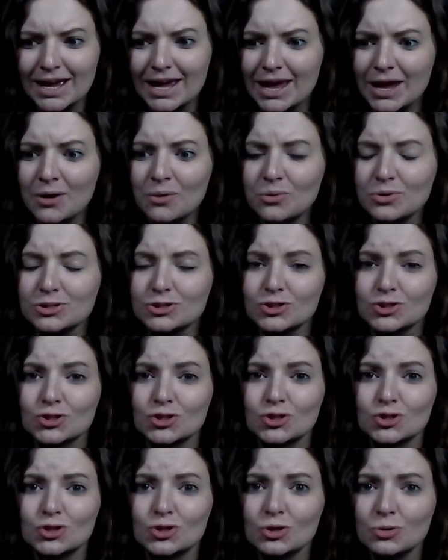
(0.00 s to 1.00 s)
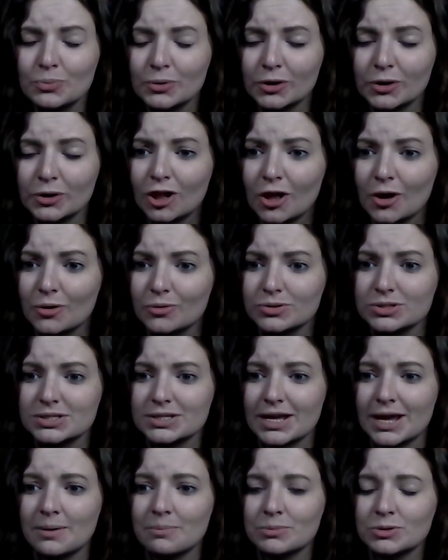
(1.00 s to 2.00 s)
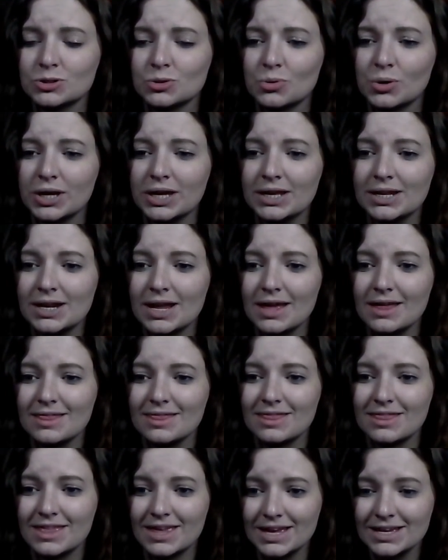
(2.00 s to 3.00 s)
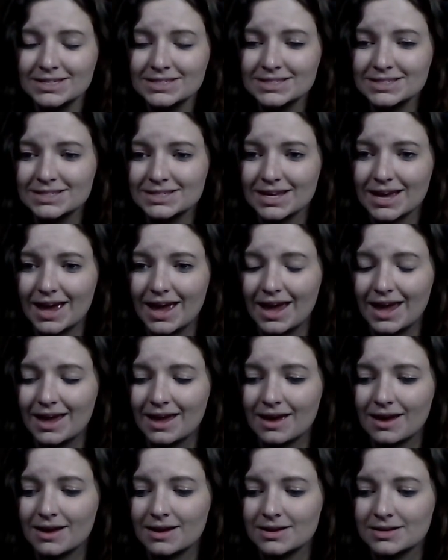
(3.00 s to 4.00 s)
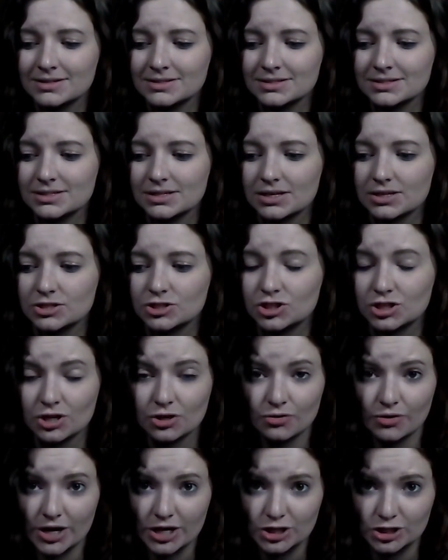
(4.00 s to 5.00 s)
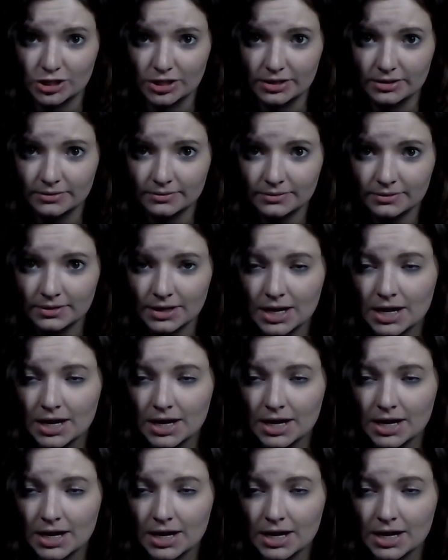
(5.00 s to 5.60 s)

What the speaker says: It was super close in between this and Generation.